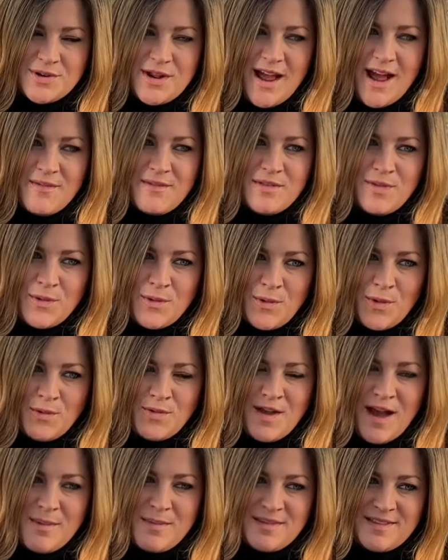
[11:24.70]
having the growth
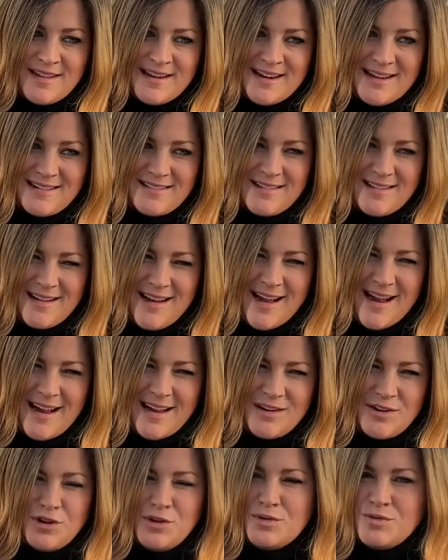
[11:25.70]
habit that I
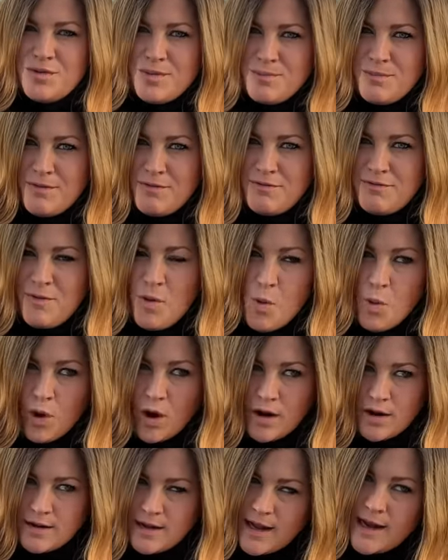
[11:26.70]
knew from
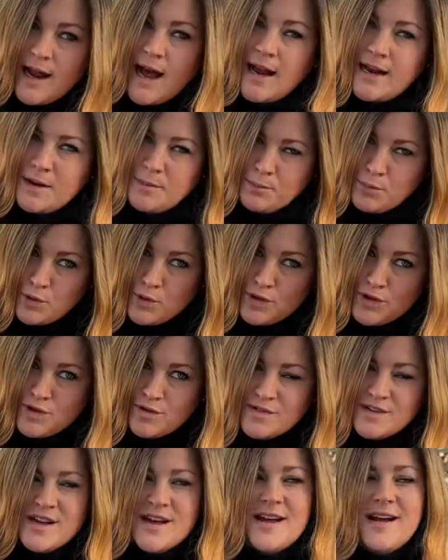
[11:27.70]
before it had
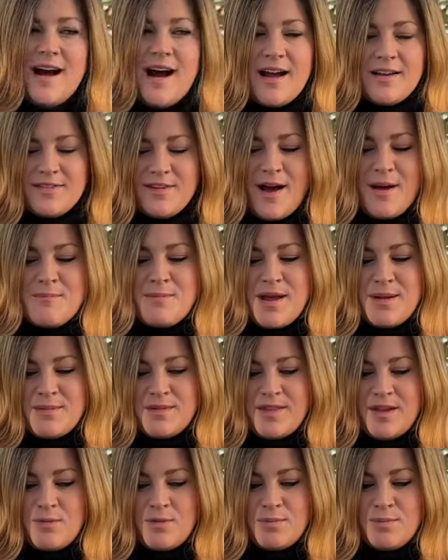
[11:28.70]
improved, I thought maybe
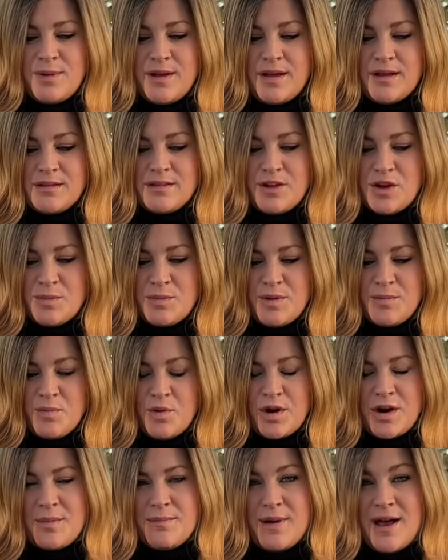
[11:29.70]
they would be a little bit
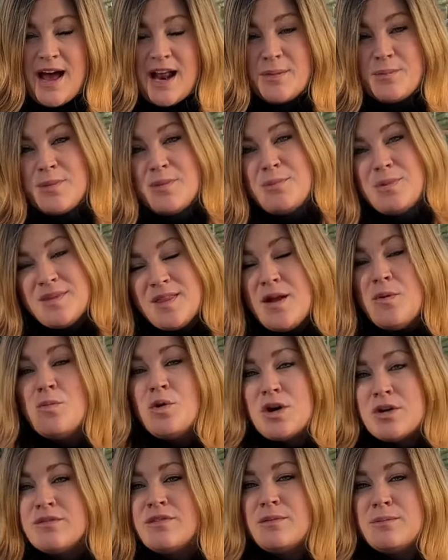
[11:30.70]
more compatible, but they
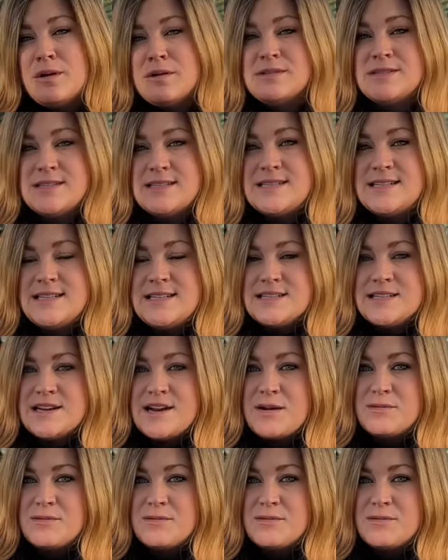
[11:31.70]
were for most of the season.